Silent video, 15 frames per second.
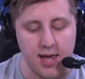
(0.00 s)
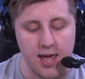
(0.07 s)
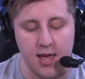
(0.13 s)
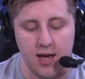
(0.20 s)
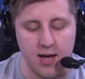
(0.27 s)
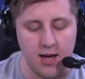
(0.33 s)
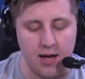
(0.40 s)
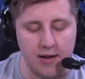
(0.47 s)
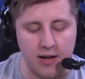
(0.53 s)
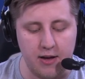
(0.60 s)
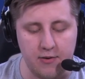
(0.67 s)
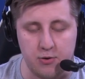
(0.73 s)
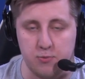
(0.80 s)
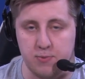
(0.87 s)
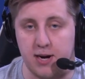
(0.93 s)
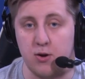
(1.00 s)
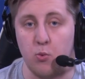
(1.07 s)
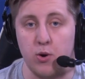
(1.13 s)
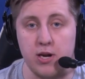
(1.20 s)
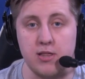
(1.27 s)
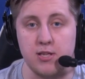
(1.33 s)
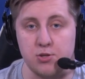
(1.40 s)
uh, uh or kind of
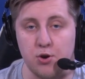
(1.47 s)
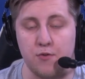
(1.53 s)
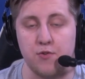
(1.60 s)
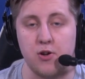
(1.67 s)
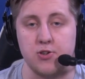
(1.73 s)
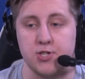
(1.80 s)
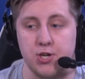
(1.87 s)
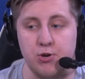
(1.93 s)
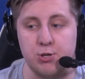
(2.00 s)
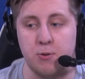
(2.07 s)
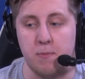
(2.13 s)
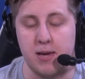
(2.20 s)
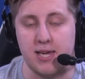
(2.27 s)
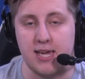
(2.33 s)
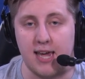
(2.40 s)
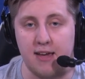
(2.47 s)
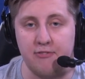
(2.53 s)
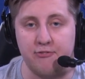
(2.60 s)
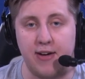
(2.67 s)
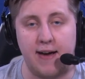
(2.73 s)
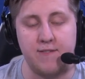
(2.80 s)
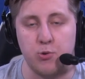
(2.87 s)
winning this overall series, but making a
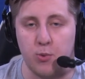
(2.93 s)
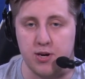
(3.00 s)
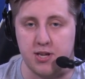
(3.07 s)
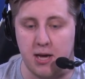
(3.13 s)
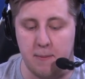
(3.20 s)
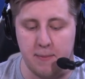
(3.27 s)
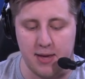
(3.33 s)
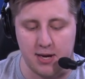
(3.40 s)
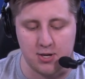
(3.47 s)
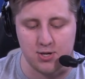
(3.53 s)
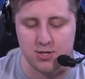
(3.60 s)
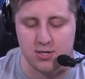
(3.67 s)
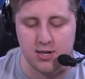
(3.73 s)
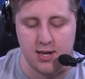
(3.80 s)
five to one comeback. Just